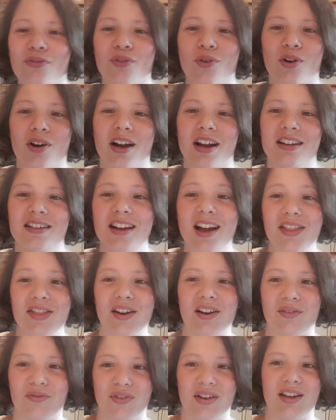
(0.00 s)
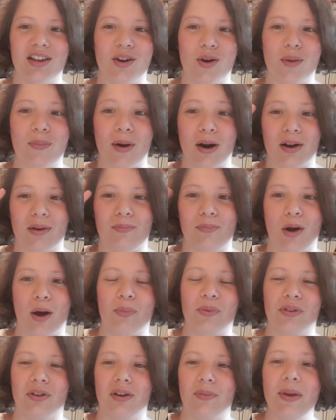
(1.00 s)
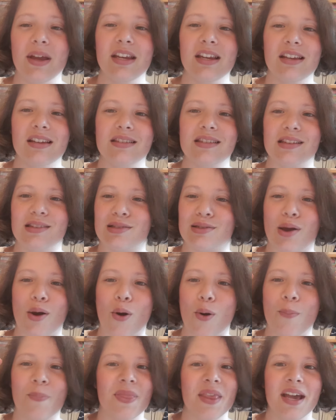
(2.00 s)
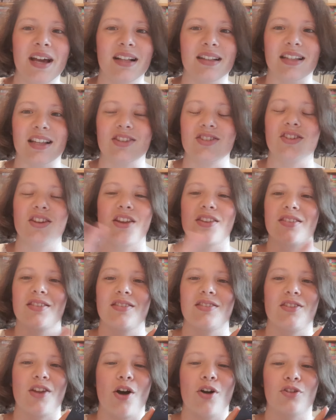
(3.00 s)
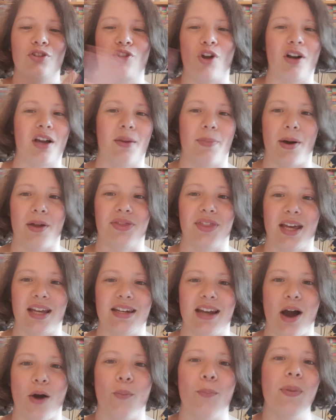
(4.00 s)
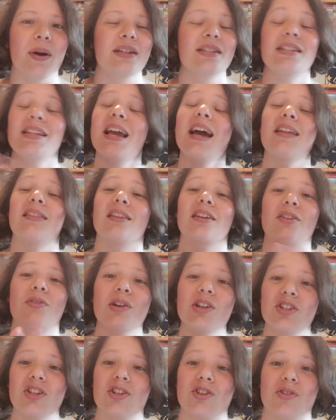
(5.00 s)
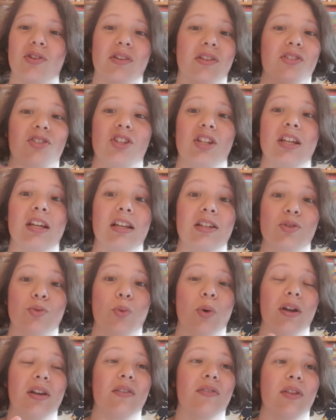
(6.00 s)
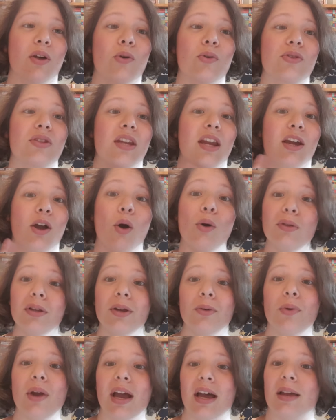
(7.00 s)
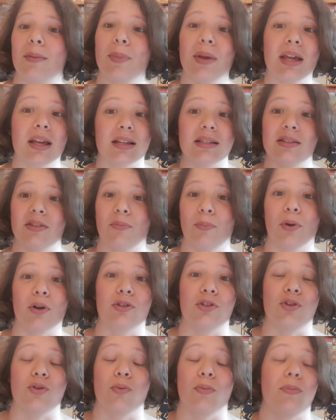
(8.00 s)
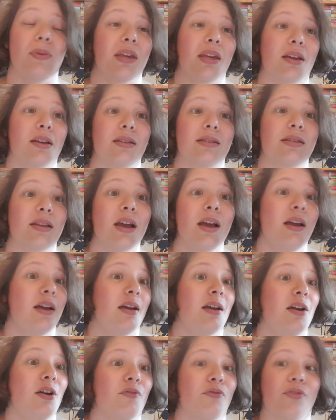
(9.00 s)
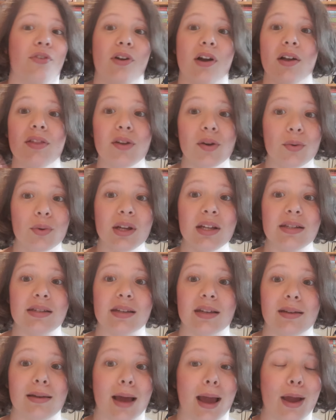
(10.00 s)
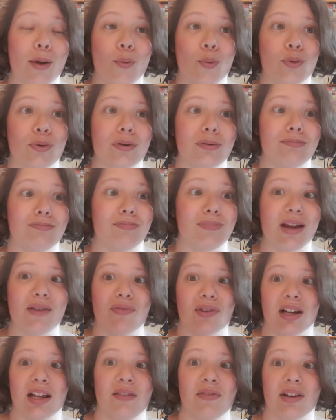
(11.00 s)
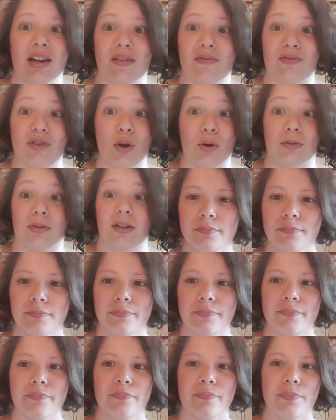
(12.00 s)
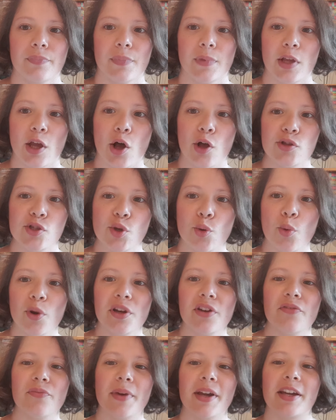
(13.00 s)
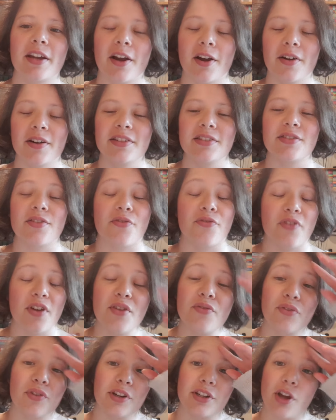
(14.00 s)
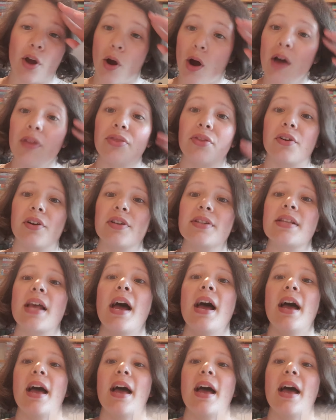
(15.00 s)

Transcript: for another video about unpopular opinions, so let's just not talk about that now. But yeah, the Grisha trilogy is one of those that I only read because of BookTube, because for other reason I would never even have known that this existed. Also, one of my current favorite authors,